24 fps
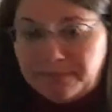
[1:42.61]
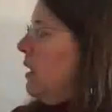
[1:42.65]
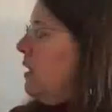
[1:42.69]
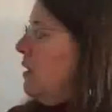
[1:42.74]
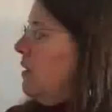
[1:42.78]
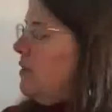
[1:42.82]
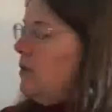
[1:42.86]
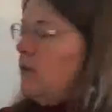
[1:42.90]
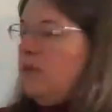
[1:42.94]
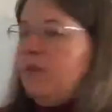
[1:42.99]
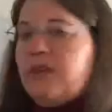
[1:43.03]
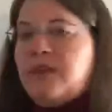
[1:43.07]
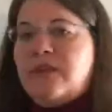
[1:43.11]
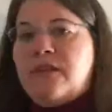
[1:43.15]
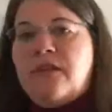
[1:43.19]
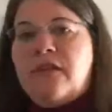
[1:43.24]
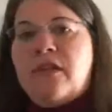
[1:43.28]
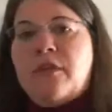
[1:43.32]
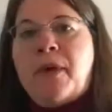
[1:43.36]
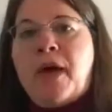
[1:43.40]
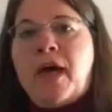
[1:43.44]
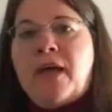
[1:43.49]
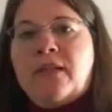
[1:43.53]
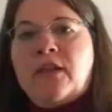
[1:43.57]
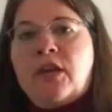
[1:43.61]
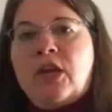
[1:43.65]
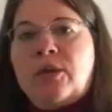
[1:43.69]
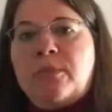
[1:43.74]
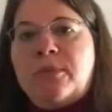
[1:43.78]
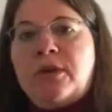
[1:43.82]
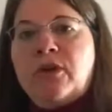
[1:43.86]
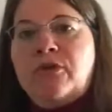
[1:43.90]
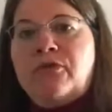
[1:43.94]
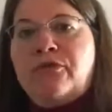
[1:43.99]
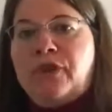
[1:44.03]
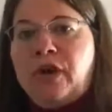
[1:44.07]
So this is a
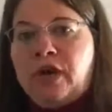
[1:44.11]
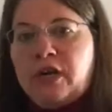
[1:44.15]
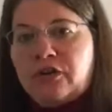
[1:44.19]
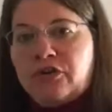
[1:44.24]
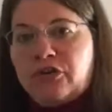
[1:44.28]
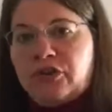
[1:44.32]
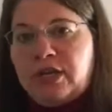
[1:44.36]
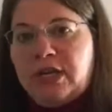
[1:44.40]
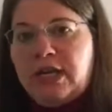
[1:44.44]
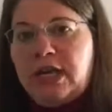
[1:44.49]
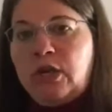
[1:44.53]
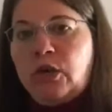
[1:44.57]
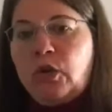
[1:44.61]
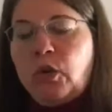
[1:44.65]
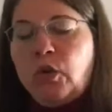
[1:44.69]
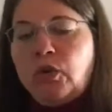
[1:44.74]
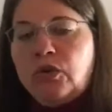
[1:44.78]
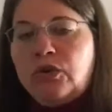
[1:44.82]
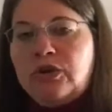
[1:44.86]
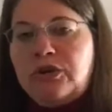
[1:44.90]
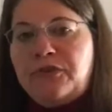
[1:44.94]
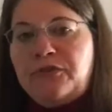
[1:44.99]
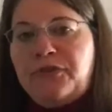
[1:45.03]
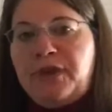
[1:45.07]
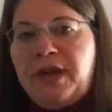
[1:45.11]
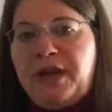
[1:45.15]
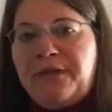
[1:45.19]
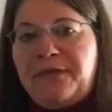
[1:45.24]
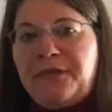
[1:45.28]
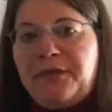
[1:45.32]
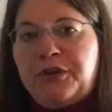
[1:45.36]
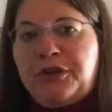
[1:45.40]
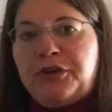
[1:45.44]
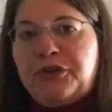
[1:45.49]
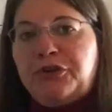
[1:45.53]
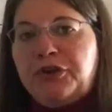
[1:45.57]
polynomial function. In order to find
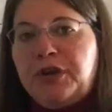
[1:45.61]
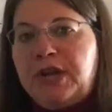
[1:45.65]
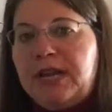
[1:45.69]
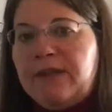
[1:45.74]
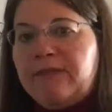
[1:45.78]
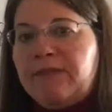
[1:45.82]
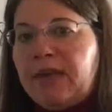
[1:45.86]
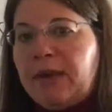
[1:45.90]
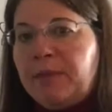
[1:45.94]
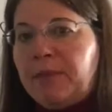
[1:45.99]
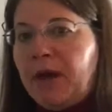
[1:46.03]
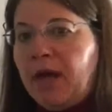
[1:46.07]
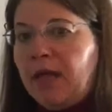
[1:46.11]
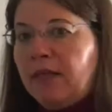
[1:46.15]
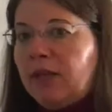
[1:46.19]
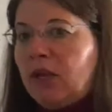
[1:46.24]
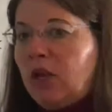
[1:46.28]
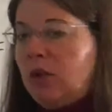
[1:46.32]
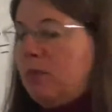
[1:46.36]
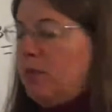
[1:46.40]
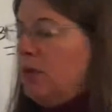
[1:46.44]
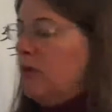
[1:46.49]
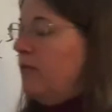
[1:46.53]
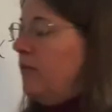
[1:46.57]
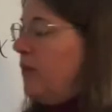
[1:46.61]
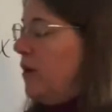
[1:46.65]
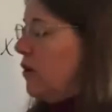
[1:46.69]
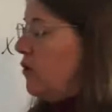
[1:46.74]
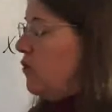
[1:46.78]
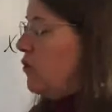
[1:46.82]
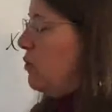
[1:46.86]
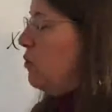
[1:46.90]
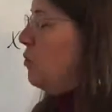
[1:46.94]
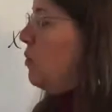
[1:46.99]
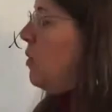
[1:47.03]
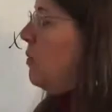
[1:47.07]
the degree of that polynomial
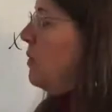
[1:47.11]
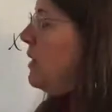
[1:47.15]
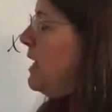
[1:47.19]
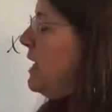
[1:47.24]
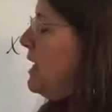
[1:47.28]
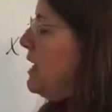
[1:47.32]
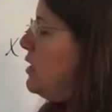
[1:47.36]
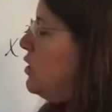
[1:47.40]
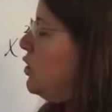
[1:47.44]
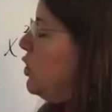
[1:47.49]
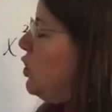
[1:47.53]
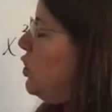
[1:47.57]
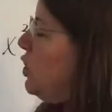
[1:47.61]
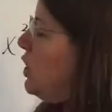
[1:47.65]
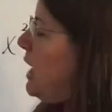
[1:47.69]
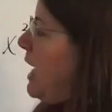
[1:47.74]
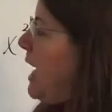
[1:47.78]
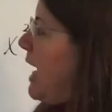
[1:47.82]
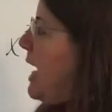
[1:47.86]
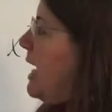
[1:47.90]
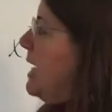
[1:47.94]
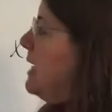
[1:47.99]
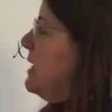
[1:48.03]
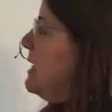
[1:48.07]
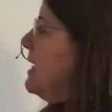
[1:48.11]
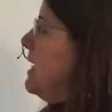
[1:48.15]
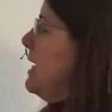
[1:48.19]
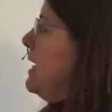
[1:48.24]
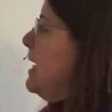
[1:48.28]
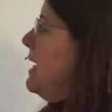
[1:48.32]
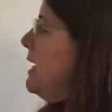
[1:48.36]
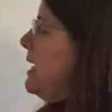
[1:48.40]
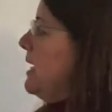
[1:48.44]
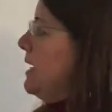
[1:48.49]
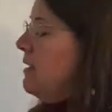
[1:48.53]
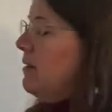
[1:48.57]
function, what we need to look at
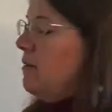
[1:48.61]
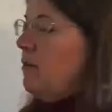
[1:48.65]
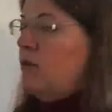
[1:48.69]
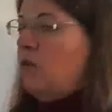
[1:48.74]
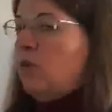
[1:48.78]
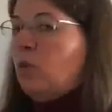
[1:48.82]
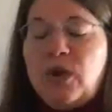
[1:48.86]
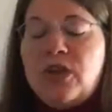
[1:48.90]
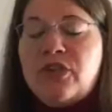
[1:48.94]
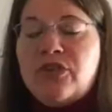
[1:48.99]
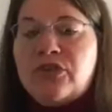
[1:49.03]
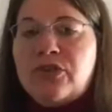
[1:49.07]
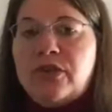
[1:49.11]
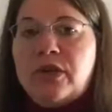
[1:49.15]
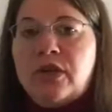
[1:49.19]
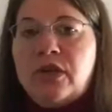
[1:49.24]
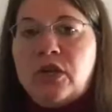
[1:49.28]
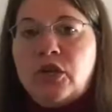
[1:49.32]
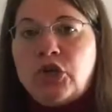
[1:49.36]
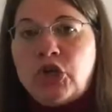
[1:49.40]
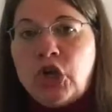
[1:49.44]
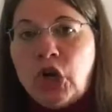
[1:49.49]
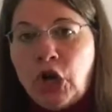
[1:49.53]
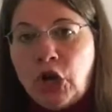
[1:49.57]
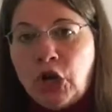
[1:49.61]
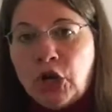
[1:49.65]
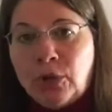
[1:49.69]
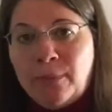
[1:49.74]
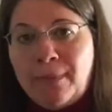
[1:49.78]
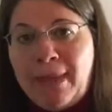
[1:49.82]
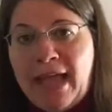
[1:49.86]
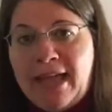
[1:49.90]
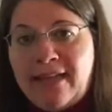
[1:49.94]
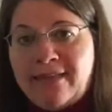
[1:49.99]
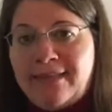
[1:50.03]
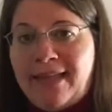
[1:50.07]
is which term
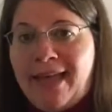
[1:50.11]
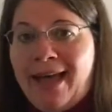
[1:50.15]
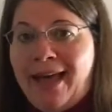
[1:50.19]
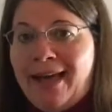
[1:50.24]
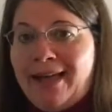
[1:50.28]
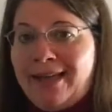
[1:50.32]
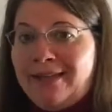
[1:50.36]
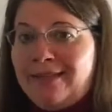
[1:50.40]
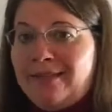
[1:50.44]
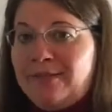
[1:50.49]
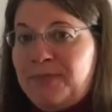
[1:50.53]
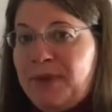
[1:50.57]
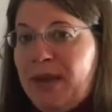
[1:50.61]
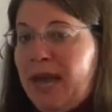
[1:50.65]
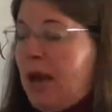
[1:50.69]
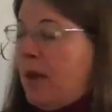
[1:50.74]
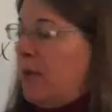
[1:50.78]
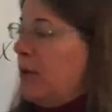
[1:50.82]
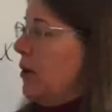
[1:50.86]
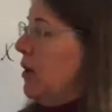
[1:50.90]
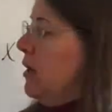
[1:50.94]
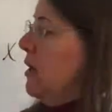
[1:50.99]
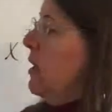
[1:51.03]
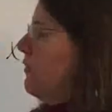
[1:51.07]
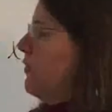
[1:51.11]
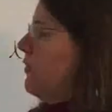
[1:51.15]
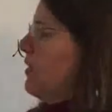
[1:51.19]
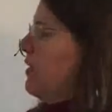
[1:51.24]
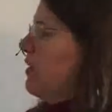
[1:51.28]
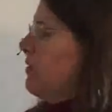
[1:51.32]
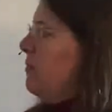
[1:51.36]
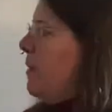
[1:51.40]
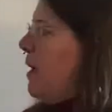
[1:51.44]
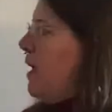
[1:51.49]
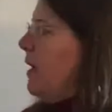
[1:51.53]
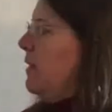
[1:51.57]
has the highest power. For this
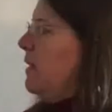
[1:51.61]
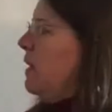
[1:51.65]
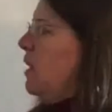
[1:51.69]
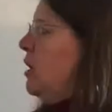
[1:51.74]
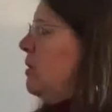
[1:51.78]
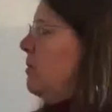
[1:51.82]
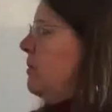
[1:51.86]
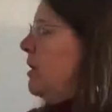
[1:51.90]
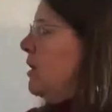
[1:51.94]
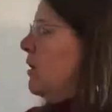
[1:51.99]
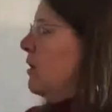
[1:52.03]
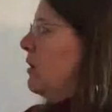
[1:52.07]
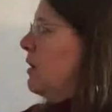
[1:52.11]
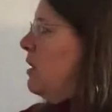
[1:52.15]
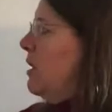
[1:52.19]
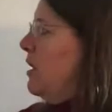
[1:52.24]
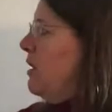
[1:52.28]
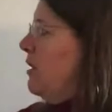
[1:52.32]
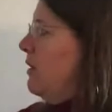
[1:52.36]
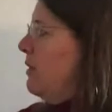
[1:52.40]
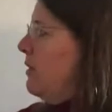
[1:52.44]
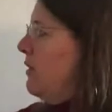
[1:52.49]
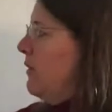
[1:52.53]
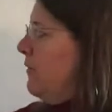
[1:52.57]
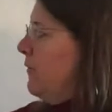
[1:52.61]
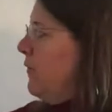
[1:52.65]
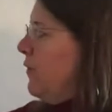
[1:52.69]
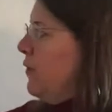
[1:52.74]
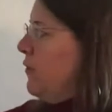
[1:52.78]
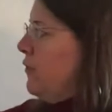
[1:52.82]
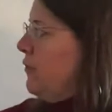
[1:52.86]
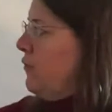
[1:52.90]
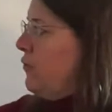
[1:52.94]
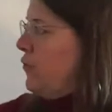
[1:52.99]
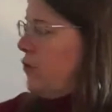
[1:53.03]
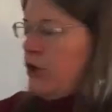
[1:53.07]
polynomial, the
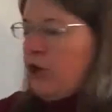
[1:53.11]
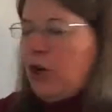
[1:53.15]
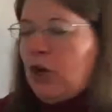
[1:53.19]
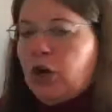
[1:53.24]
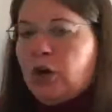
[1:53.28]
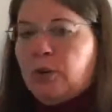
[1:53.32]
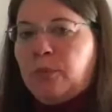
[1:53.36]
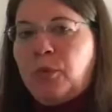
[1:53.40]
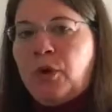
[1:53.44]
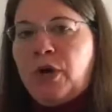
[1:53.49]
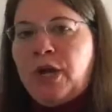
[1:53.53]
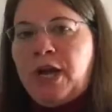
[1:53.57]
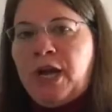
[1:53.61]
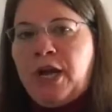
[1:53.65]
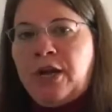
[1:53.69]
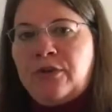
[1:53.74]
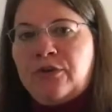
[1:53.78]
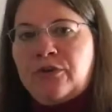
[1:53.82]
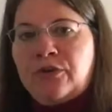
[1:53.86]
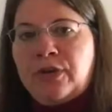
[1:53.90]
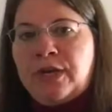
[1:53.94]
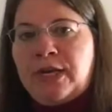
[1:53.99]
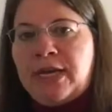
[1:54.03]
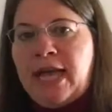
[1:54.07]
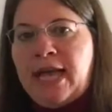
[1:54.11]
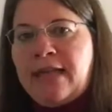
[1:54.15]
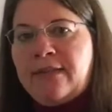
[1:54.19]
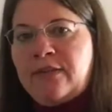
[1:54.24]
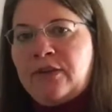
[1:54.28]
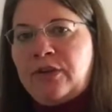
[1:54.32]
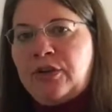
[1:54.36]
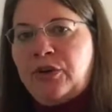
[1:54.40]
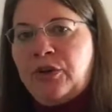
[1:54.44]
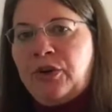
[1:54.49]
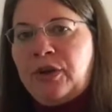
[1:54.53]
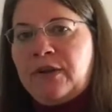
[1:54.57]
first term, 100, has a
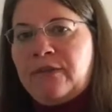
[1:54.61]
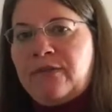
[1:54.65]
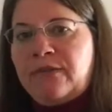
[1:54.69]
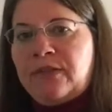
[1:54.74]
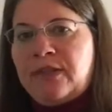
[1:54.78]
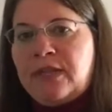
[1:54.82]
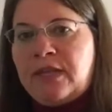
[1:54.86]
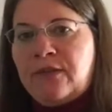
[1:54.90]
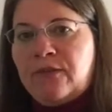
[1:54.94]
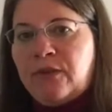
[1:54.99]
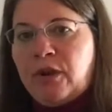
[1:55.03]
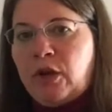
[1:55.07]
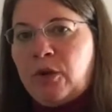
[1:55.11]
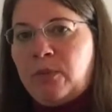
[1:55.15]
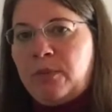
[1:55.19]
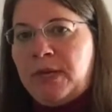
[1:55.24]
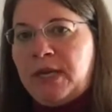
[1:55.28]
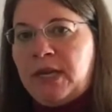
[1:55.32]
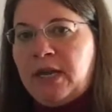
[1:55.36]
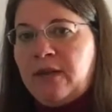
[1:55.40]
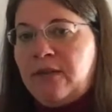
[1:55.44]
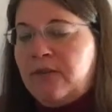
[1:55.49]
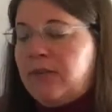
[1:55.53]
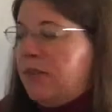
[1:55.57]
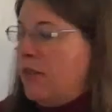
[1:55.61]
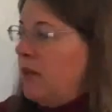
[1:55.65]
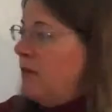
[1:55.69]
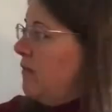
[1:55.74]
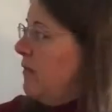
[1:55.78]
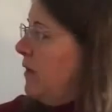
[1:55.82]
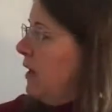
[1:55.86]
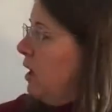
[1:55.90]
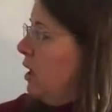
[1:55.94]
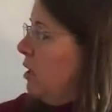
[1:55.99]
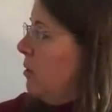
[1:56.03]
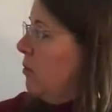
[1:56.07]
degree of 0. Because the
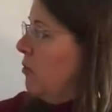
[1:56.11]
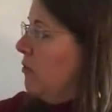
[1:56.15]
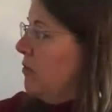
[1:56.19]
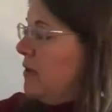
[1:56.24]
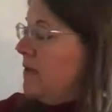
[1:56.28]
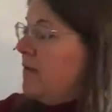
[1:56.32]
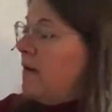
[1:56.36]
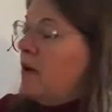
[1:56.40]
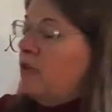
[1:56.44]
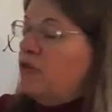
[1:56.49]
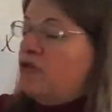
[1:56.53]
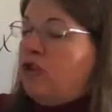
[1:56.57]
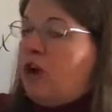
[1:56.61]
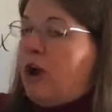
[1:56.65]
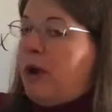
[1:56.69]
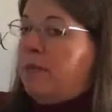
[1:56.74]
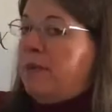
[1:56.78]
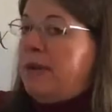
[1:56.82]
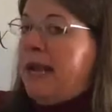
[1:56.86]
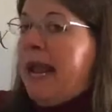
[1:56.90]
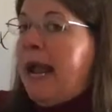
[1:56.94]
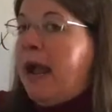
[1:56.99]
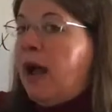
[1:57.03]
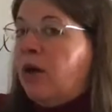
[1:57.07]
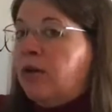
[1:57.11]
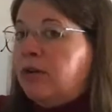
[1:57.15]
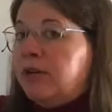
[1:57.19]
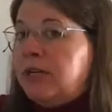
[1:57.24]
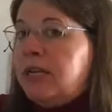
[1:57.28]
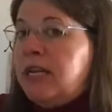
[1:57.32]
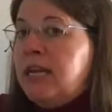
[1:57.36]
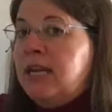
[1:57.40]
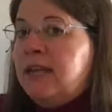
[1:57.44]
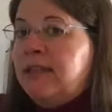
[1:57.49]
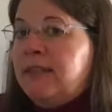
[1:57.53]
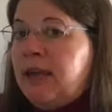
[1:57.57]
variables have all dropped out,
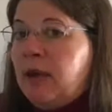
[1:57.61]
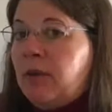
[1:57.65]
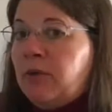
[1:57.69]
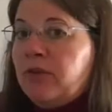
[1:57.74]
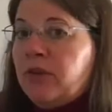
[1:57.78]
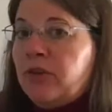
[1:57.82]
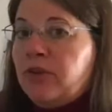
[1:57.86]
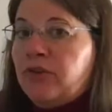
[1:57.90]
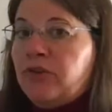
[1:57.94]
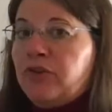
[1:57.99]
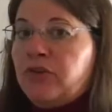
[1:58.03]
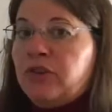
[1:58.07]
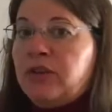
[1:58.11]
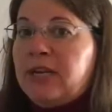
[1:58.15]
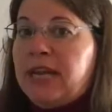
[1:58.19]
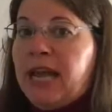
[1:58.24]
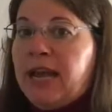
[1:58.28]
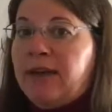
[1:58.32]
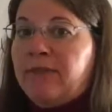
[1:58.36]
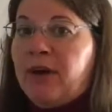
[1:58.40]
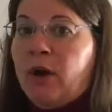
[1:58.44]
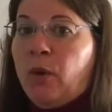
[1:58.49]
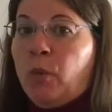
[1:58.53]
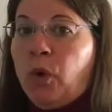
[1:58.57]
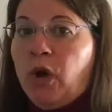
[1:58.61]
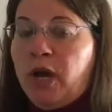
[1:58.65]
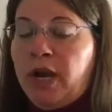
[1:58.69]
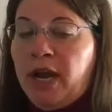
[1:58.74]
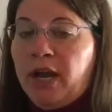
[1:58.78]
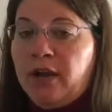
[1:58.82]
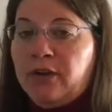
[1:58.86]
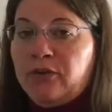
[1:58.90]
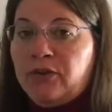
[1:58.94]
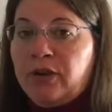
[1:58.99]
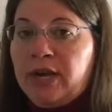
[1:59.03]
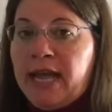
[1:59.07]
that was understood to have a
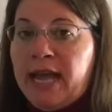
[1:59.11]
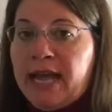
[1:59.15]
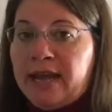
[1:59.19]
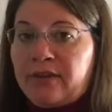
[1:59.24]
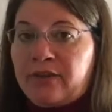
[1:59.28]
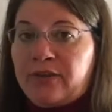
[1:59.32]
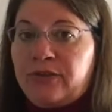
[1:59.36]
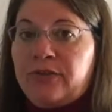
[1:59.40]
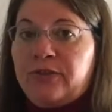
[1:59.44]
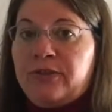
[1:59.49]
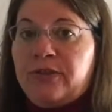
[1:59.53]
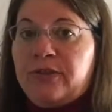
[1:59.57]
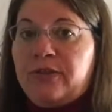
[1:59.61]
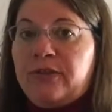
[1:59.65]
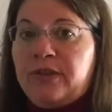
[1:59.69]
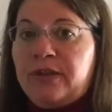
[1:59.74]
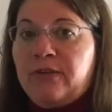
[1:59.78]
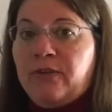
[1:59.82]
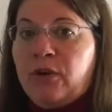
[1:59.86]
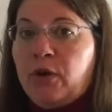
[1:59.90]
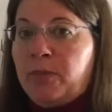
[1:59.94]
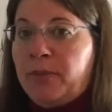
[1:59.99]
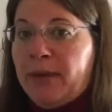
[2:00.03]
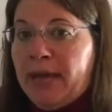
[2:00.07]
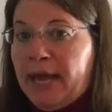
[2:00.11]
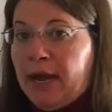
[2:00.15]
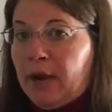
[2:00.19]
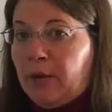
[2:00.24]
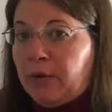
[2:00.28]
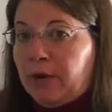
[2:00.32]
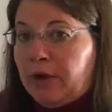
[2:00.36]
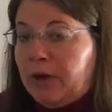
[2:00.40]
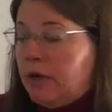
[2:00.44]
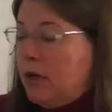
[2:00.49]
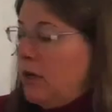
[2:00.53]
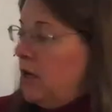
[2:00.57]
100x to the 0
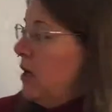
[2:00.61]
power.